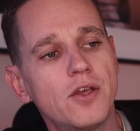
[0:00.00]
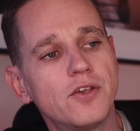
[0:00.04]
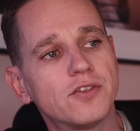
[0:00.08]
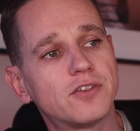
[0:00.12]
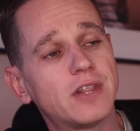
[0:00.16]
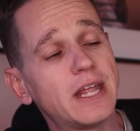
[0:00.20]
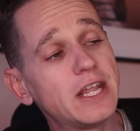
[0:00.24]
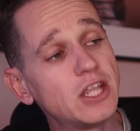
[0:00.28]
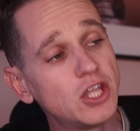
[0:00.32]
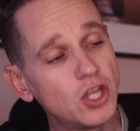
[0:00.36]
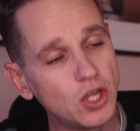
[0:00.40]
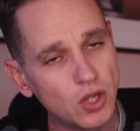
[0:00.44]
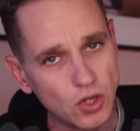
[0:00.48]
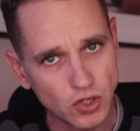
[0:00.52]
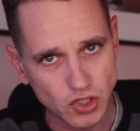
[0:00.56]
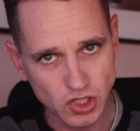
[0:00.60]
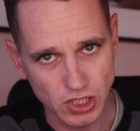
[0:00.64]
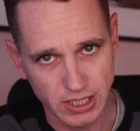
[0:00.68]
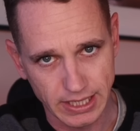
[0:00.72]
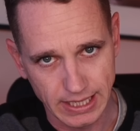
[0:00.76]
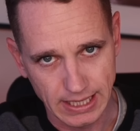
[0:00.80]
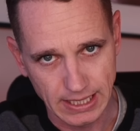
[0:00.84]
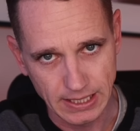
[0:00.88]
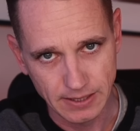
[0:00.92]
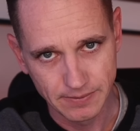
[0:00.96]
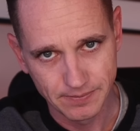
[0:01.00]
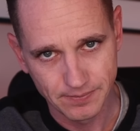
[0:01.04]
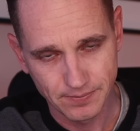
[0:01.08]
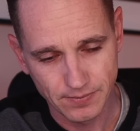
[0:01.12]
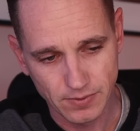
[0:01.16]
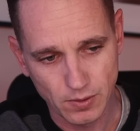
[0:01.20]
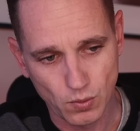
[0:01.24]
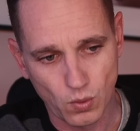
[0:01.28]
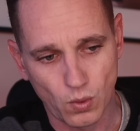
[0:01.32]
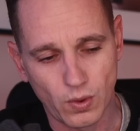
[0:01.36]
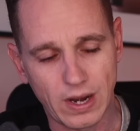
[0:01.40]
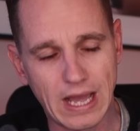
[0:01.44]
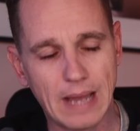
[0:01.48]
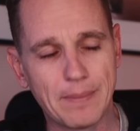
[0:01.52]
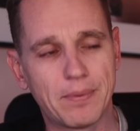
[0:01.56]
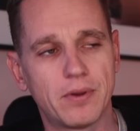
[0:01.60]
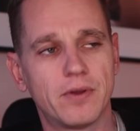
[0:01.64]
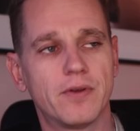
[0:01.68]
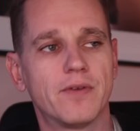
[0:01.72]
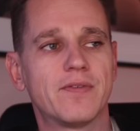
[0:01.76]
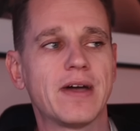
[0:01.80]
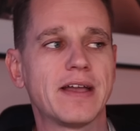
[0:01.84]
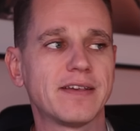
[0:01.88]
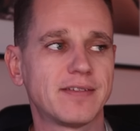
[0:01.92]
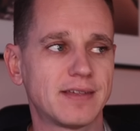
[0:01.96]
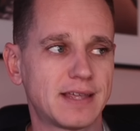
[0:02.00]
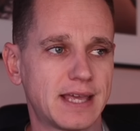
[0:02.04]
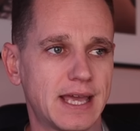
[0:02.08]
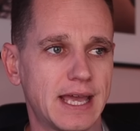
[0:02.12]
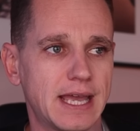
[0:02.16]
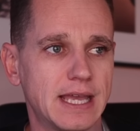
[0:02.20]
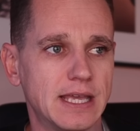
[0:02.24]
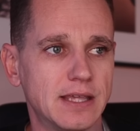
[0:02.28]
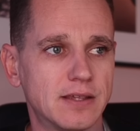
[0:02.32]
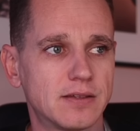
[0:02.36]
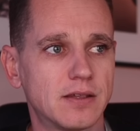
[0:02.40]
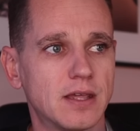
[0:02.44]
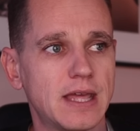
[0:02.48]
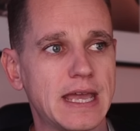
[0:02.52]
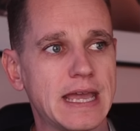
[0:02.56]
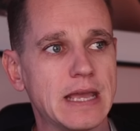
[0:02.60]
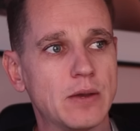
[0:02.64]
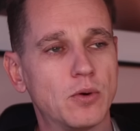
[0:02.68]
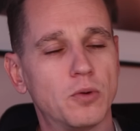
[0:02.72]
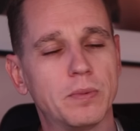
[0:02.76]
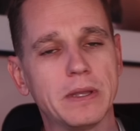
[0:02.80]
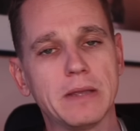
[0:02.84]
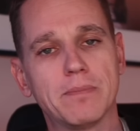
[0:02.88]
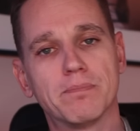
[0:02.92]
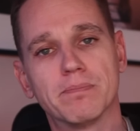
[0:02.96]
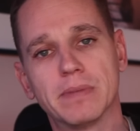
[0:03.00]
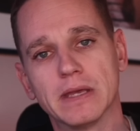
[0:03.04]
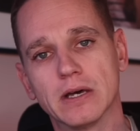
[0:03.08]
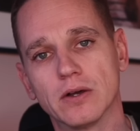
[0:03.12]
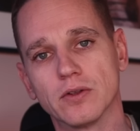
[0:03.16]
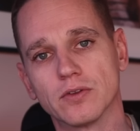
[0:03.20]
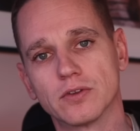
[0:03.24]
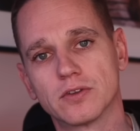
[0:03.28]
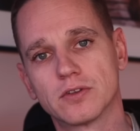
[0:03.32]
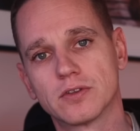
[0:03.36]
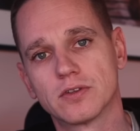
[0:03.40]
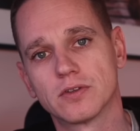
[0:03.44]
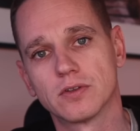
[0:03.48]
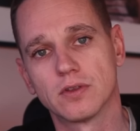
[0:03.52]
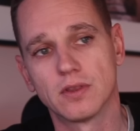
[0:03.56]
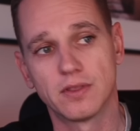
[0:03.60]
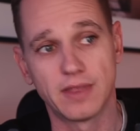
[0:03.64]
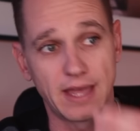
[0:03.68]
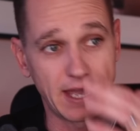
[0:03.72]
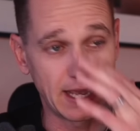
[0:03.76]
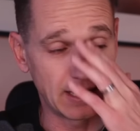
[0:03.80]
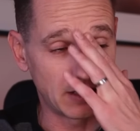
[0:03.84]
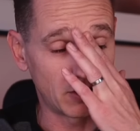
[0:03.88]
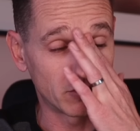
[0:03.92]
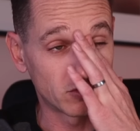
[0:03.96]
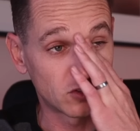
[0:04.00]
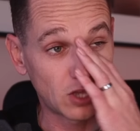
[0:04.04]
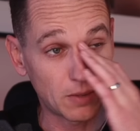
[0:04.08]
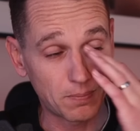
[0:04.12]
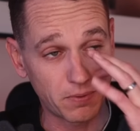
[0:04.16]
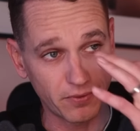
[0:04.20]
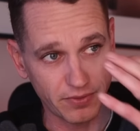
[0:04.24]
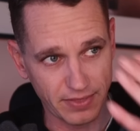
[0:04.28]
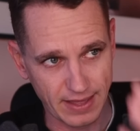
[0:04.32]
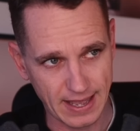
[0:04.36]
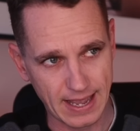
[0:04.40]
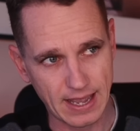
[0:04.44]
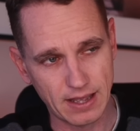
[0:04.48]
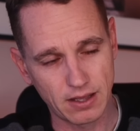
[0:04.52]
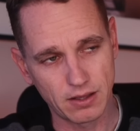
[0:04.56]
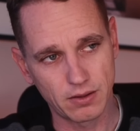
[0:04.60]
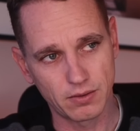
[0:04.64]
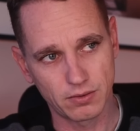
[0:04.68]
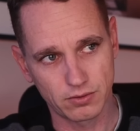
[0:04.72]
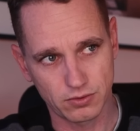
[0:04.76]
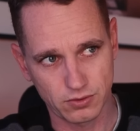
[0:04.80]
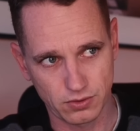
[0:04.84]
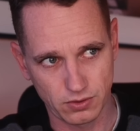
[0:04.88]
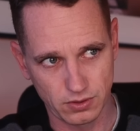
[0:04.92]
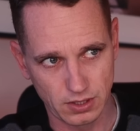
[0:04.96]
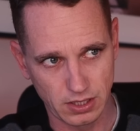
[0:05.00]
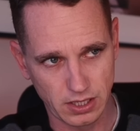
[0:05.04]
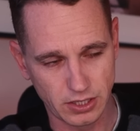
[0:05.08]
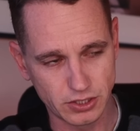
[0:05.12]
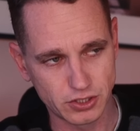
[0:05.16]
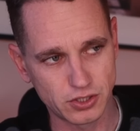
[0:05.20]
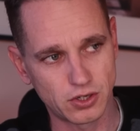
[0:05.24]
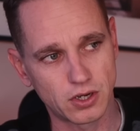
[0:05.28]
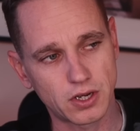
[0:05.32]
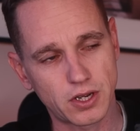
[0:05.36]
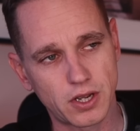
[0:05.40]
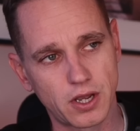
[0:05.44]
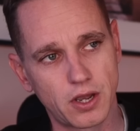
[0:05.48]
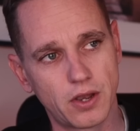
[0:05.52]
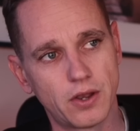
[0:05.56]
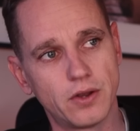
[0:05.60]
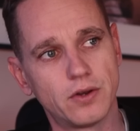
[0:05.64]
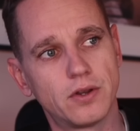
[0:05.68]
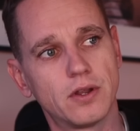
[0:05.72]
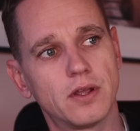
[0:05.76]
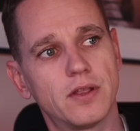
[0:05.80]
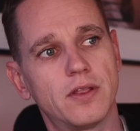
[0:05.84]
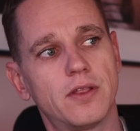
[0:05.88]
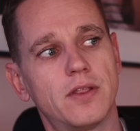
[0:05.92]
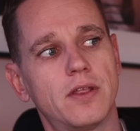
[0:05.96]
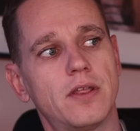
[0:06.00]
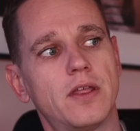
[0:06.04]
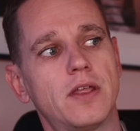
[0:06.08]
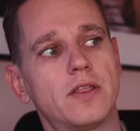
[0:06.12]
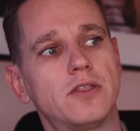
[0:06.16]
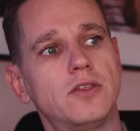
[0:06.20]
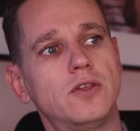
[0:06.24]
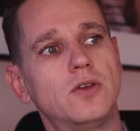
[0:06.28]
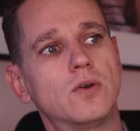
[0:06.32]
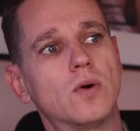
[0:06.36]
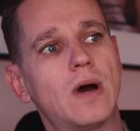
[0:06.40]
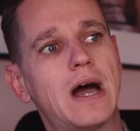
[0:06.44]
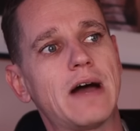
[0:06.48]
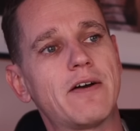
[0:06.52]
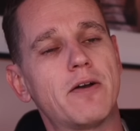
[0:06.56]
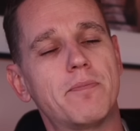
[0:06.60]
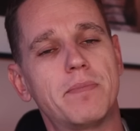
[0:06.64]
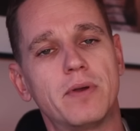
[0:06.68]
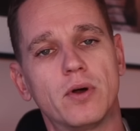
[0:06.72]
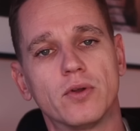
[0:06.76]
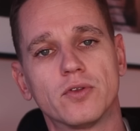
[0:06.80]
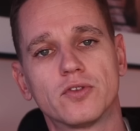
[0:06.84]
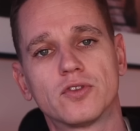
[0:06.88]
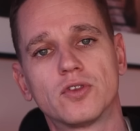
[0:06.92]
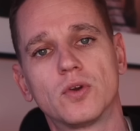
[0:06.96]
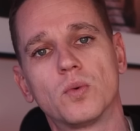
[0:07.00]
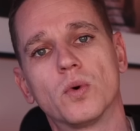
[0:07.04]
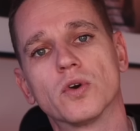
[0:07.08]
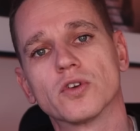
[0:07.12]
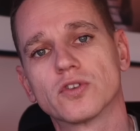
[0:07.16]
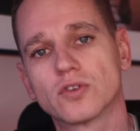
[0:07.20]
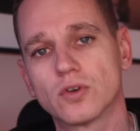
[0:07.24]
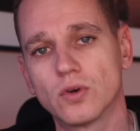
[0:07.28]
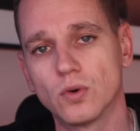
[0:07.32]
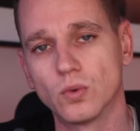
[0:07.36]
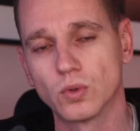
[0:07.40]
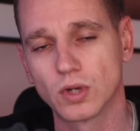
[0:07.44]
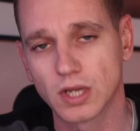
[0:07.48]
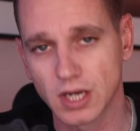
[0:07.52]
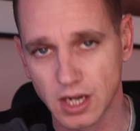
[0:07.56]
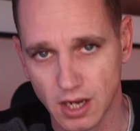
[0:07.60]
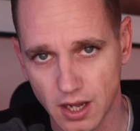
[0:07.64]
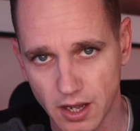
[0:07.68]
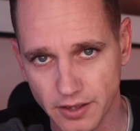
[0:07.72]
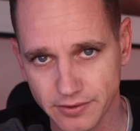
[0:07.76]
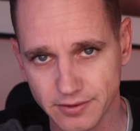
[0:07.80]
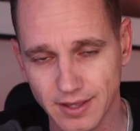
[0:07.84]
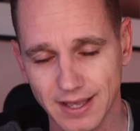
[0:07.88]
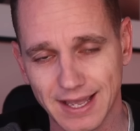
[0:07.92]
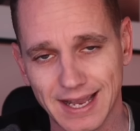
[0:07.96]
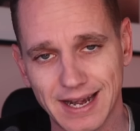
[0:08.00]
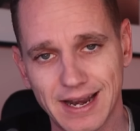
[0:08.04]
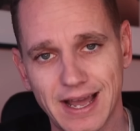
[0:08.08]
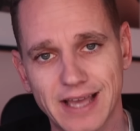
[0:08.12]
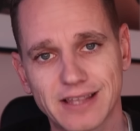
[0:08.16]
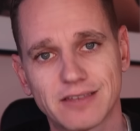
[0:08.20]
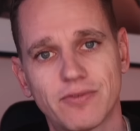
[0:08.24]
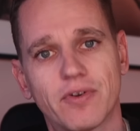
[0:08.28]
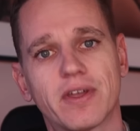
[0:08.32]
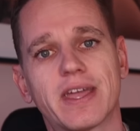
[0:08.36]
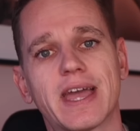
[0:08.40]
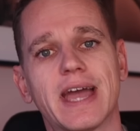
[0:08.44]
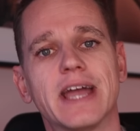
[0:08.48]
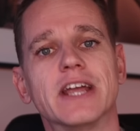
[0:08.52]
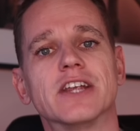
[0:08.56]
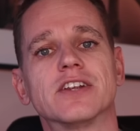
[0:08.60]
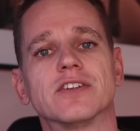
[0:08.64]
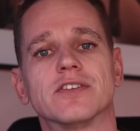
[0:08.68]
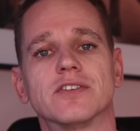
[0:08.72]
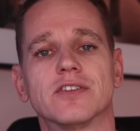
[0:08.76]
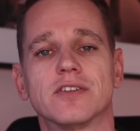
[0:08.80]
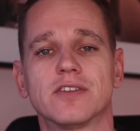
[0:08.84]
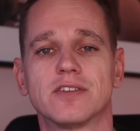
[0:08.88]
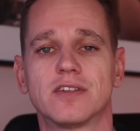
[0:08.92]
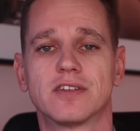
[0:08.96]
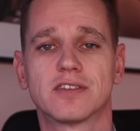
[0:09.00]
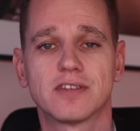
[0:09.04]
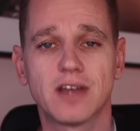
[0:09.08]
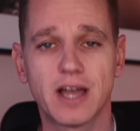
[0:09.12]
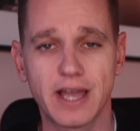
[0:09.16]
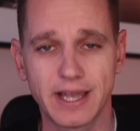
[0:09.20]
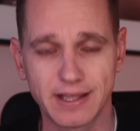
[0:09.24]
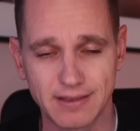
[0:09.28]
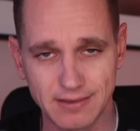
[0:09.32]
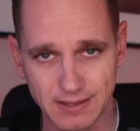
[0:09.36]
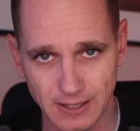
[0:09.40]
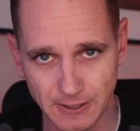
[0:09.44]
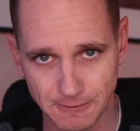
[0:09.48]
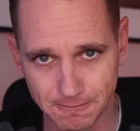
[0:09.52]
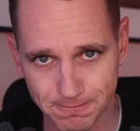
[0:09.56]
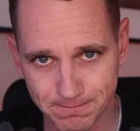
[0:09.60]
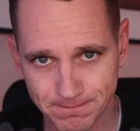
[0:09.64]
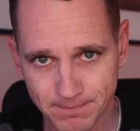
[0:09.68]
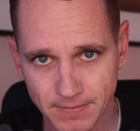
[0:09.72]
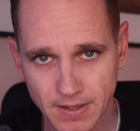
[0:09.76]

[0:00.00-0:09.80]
So then usually what would happen if that's the case, it will be built then on top of that to the large yacht code, you'll have it built to what's called class, a classification society.